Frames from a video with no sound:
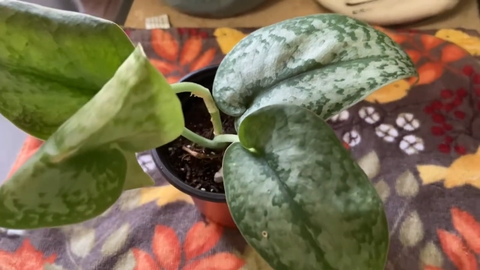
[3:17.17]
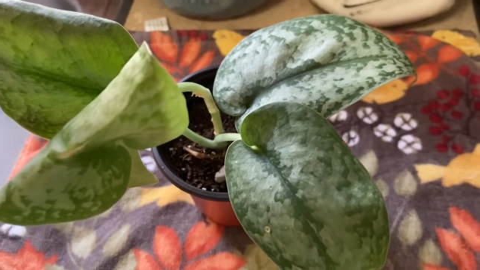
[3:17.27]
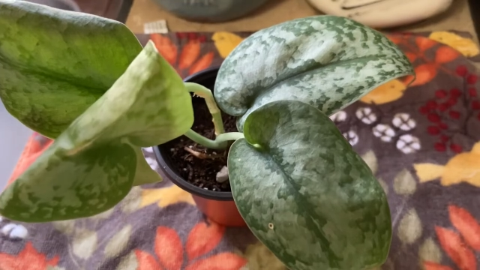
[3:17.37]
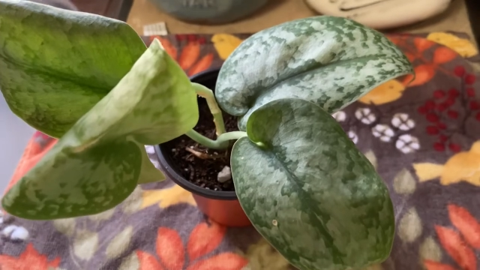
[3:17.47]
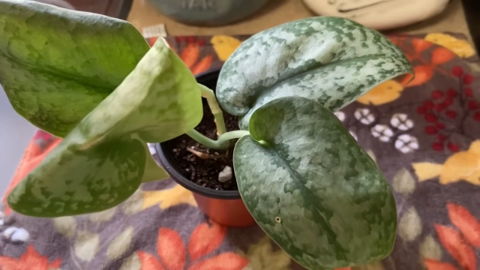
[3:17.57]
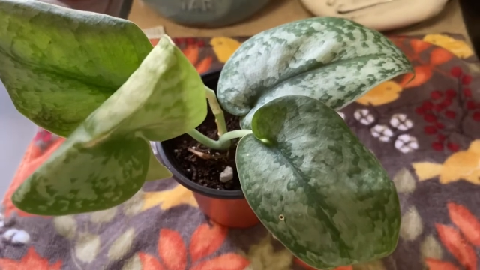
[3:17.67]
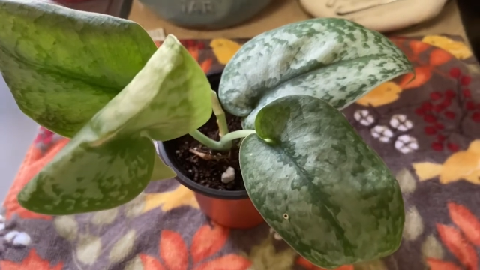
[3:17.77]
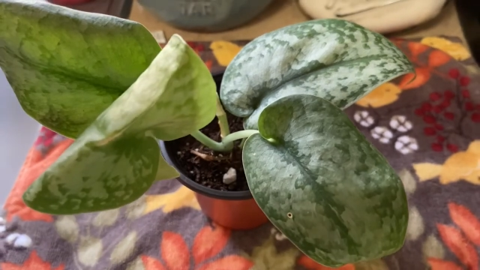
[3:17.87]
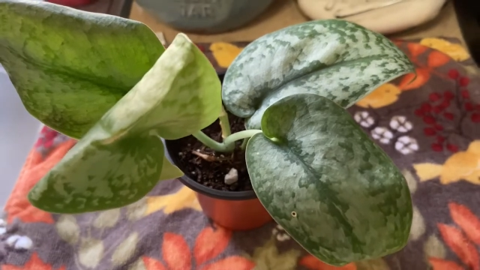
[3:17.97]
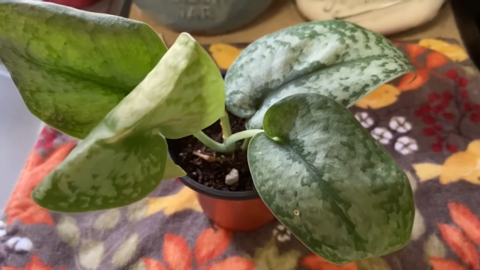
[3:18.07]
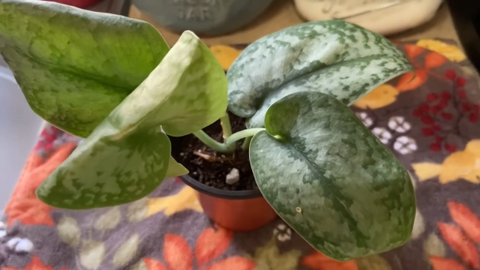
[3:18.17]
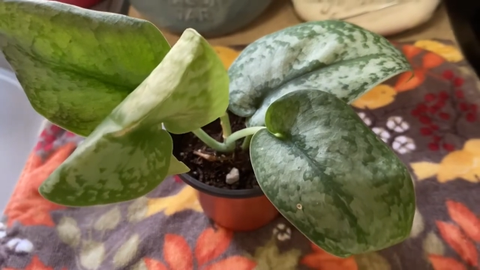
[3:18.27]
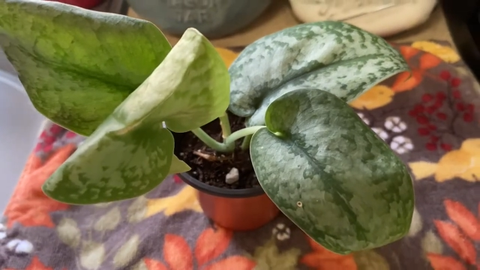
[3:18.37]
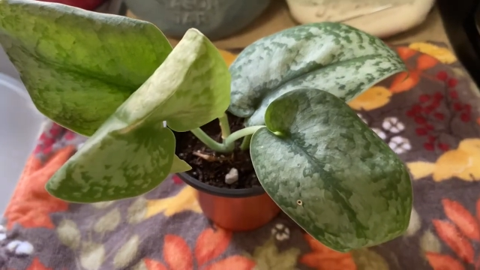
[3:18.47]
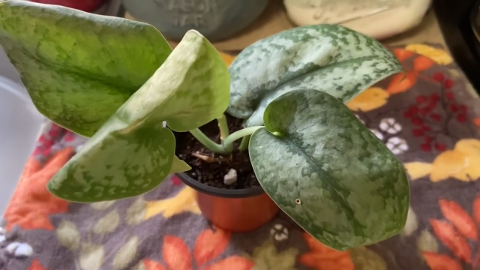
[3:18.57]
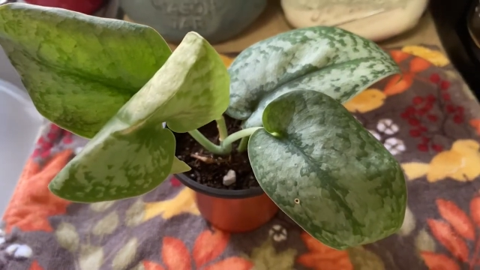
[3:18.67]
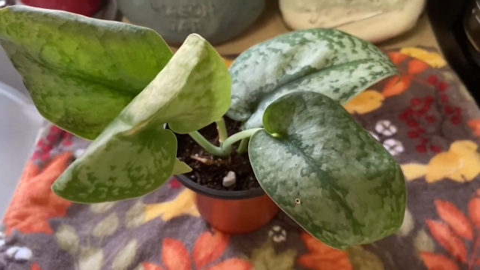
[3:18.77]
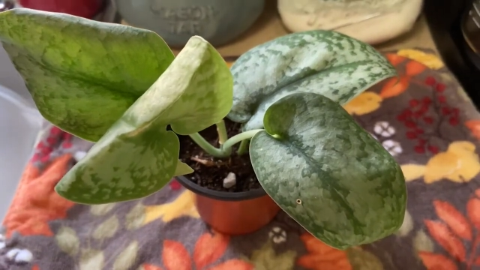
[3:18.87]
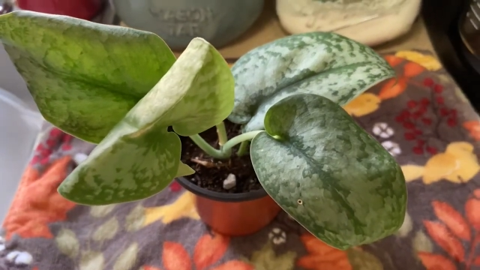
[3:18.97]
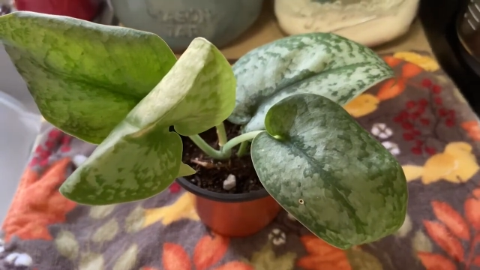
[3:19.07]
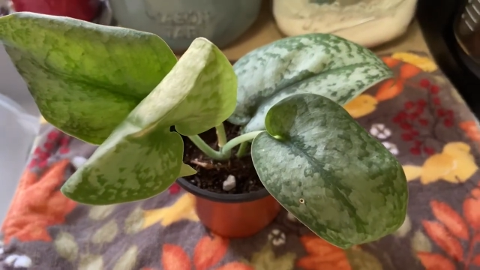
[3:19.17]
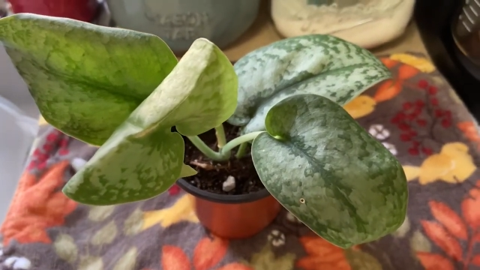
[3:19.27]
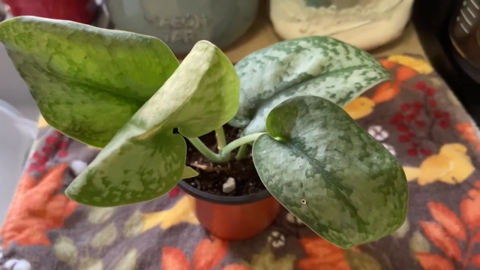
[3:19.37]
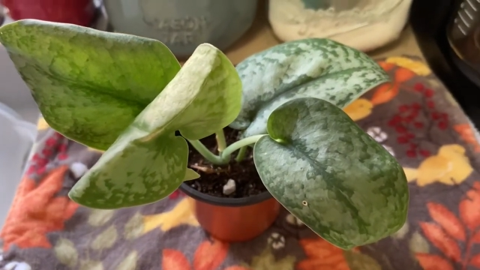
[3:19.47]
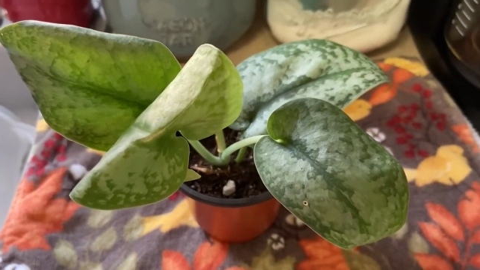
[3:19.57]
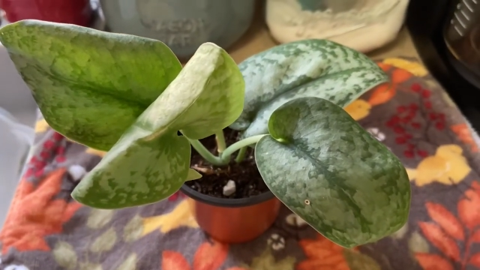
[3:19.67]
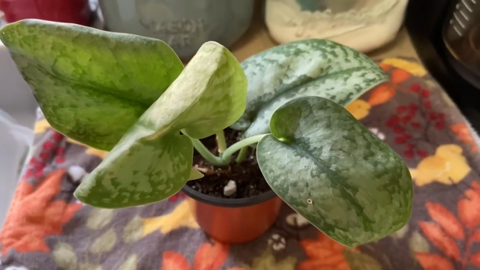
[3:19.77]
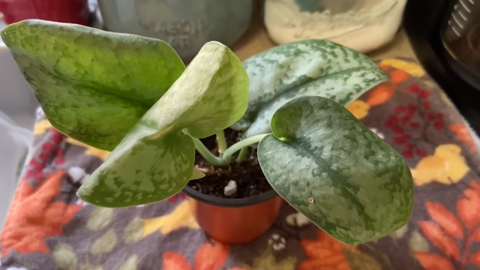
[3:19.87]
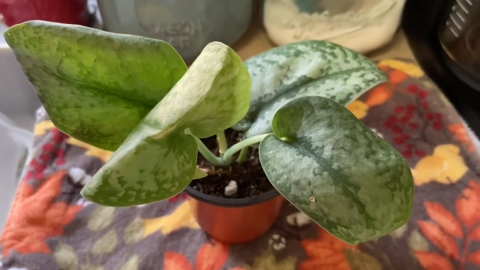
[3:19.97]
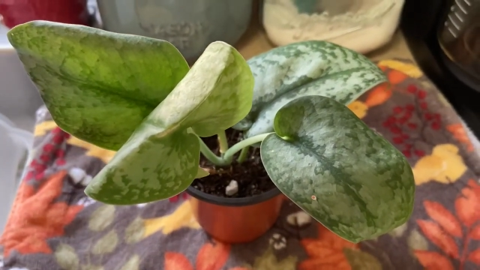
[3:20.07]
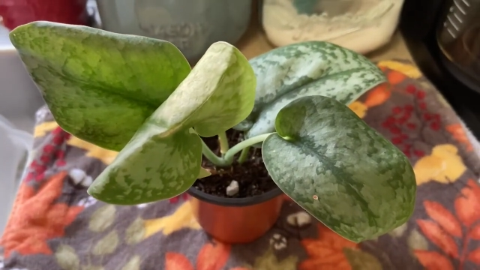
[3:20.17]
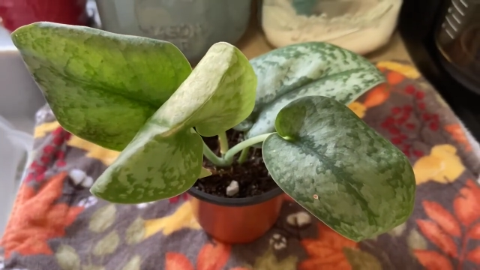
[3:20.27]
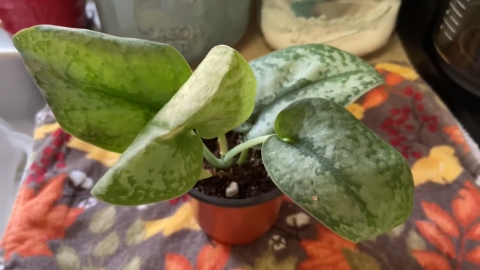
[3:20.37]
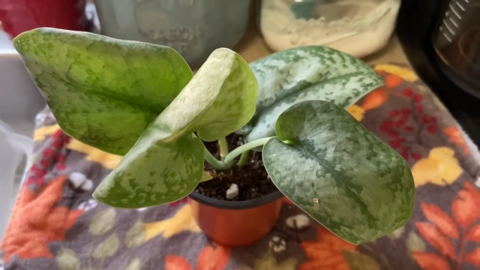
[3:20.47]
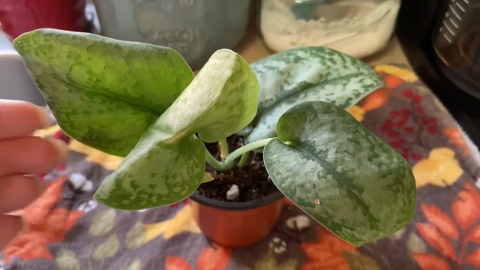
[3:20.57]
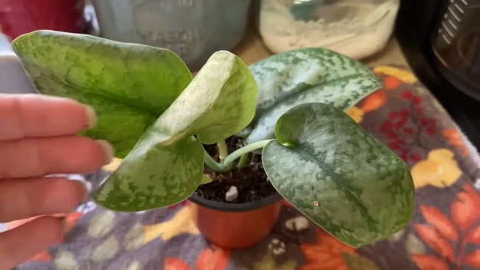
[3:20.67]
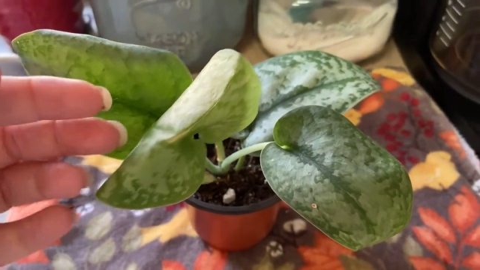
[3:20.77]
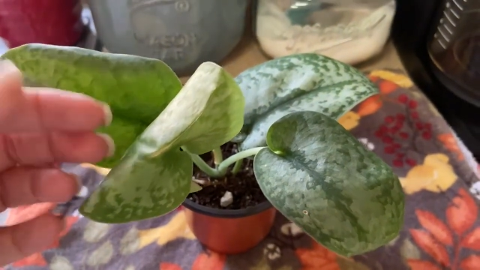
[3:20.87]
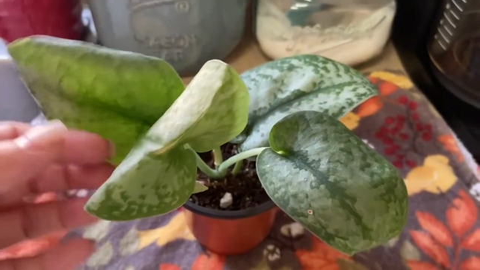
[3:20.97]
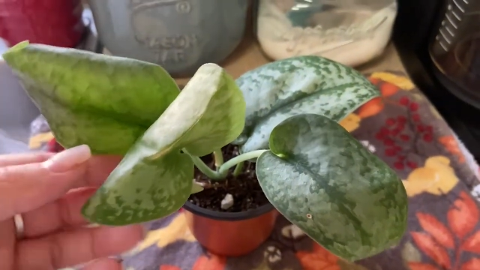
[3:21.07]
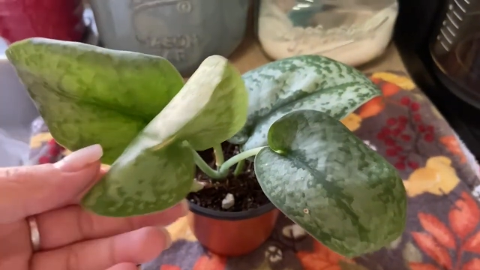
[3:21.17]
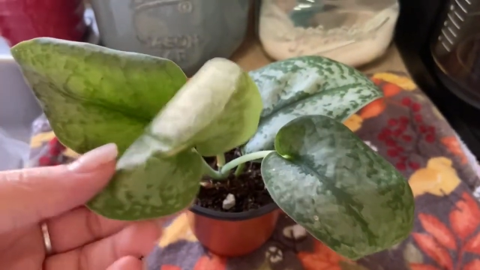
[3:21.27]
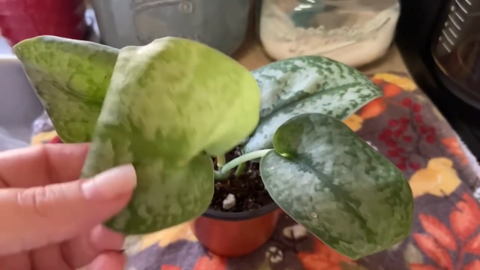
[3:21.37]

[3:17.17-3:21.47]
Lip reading: No face is visible, so there are no lips to read.